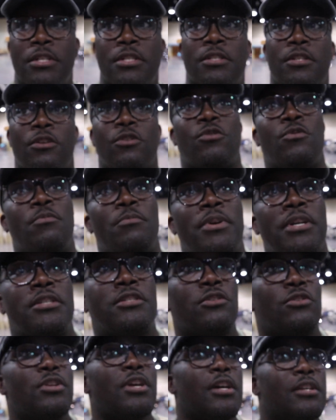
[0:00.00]
So make
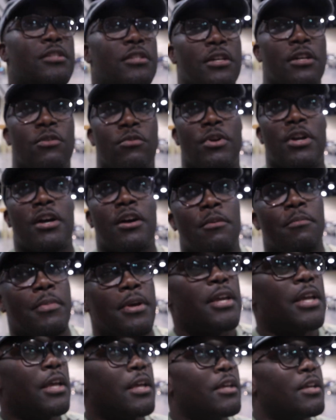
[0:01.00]
sure y'all stick around,
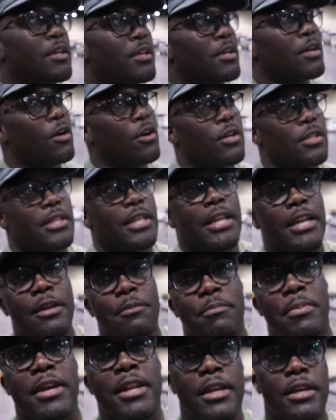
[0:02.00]
man. Authentic
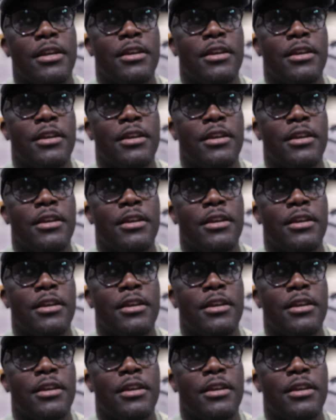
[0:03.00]
Benny.